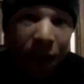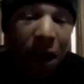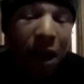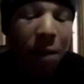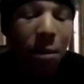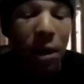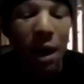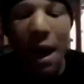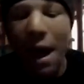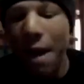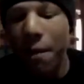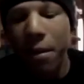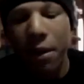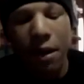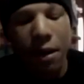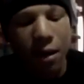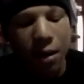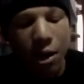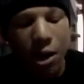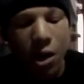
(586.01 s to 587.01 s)
I'd be happy
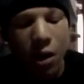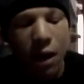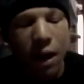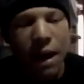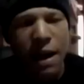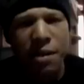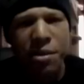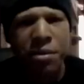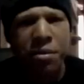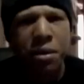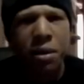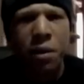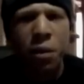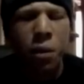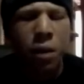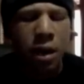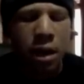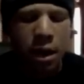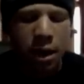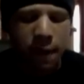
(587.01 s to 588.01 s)
to, you know, answer it or
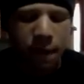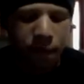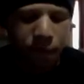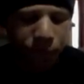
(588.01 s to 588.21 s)
whatnot.